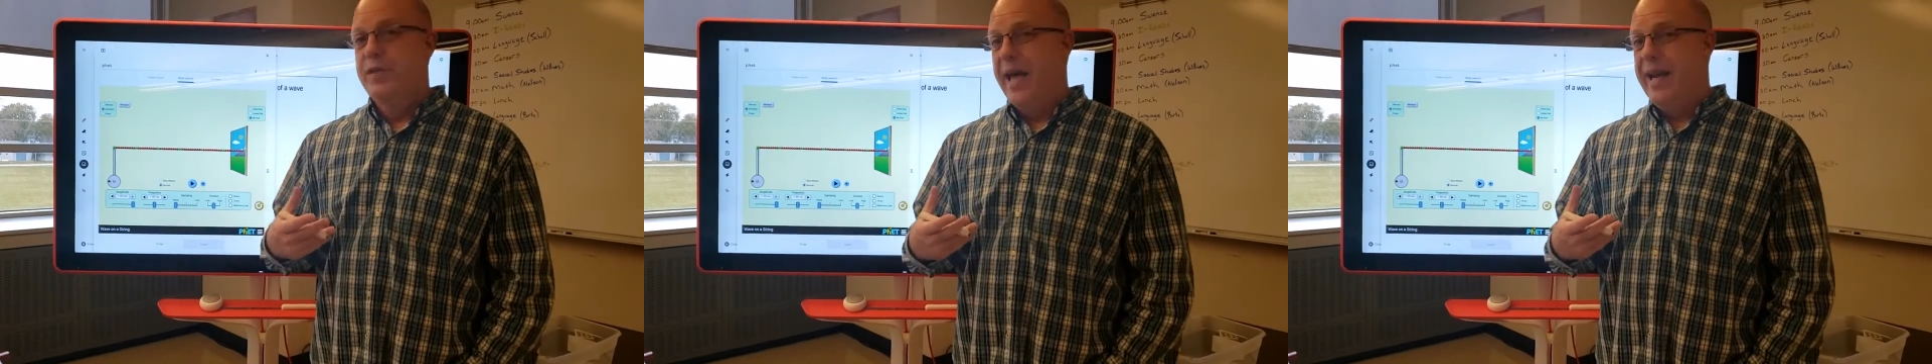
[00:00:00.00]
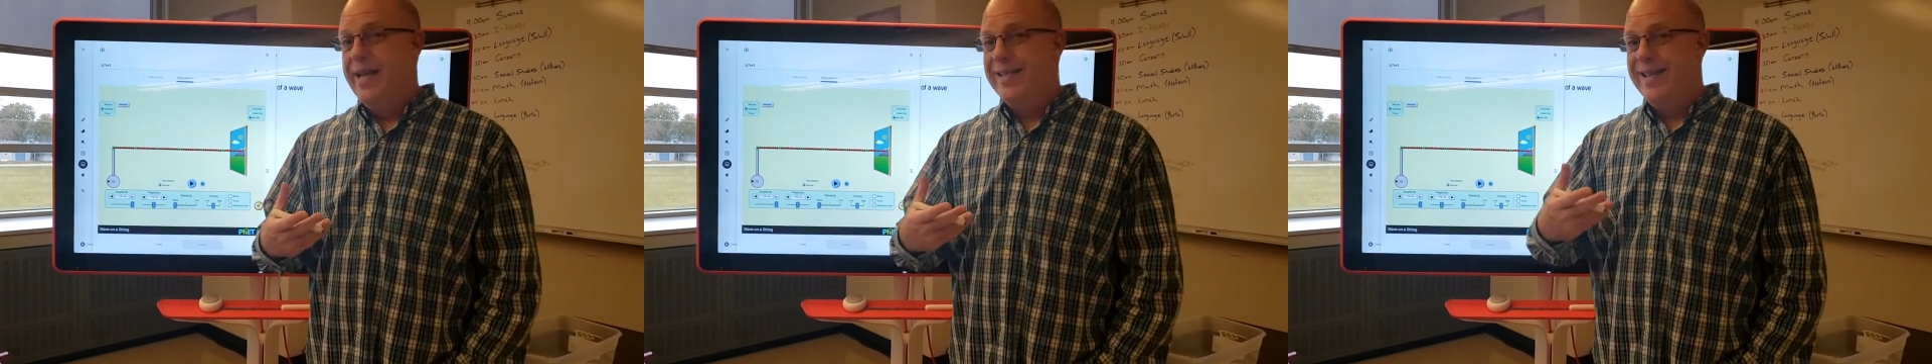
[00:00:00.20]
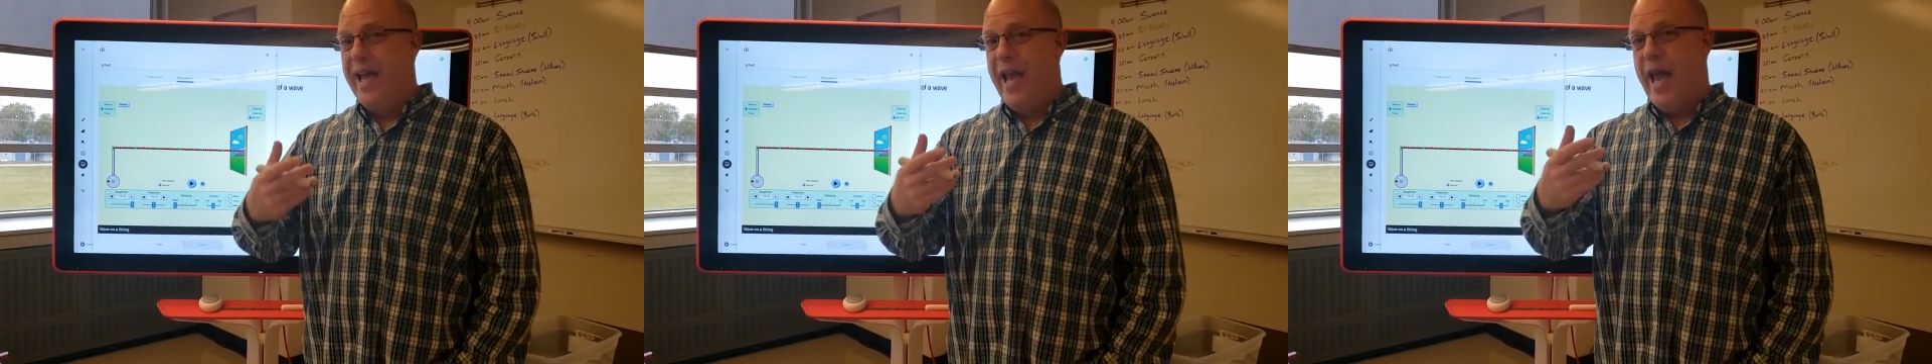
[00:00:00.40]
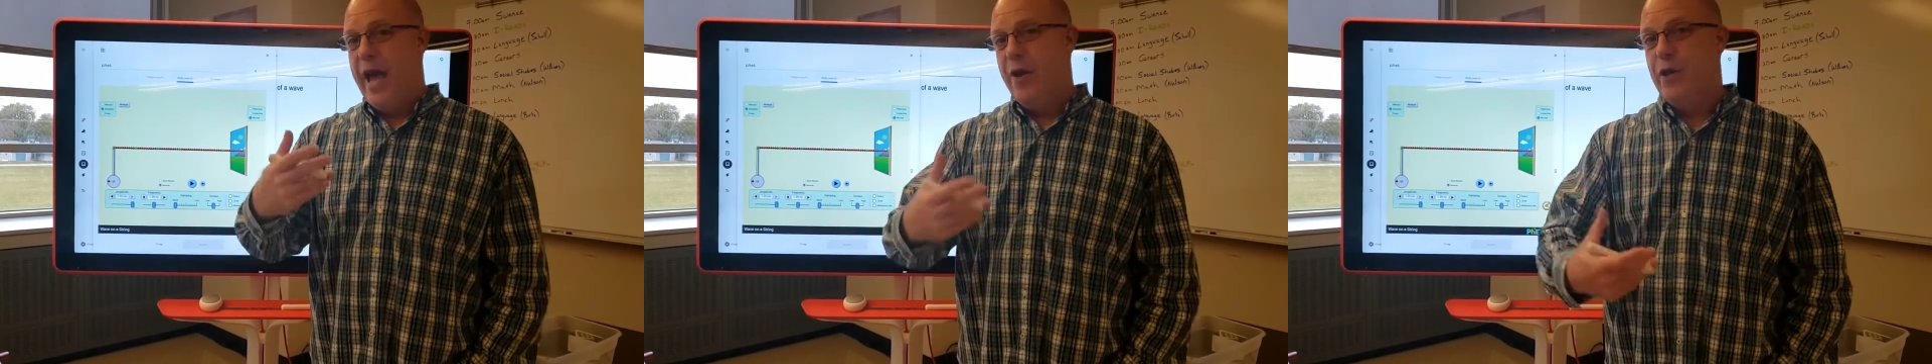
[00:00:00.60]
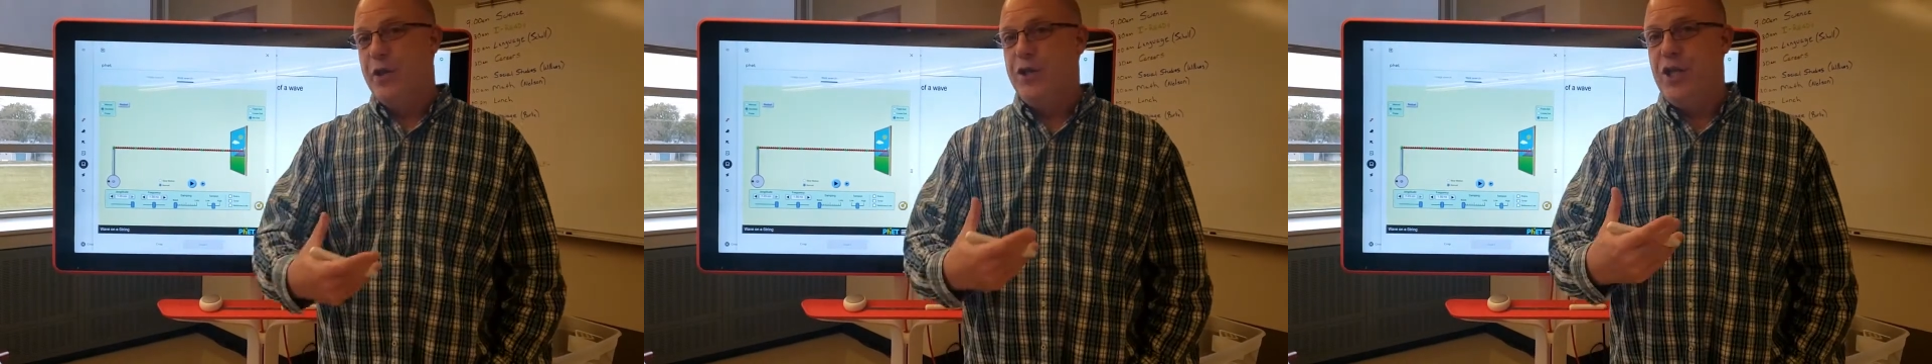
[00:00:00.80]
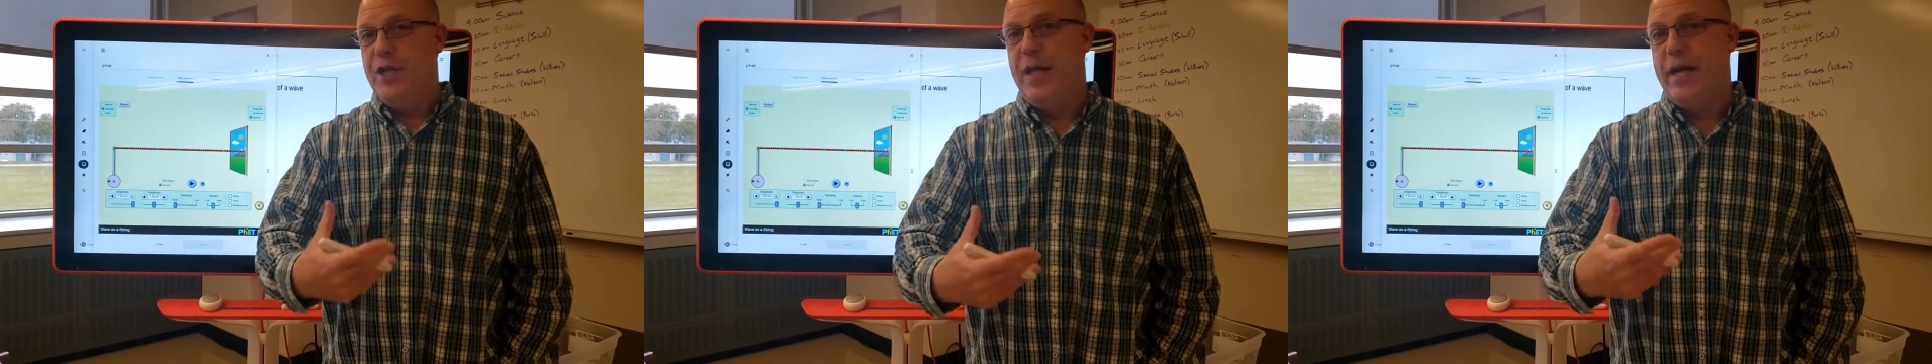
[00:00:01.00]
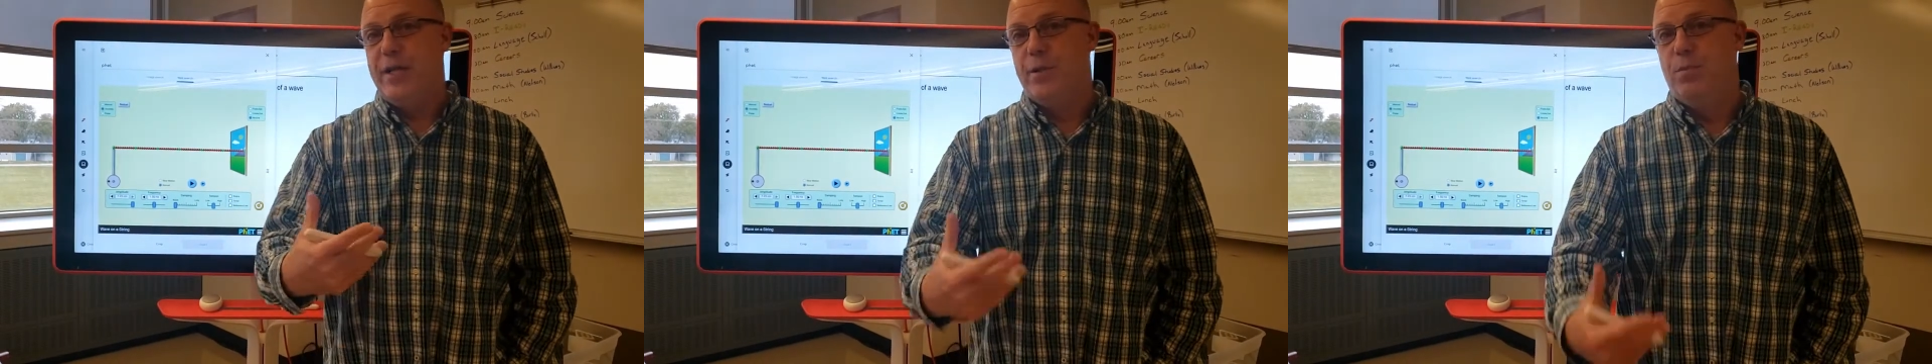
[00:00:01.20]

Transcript: that it's energy that's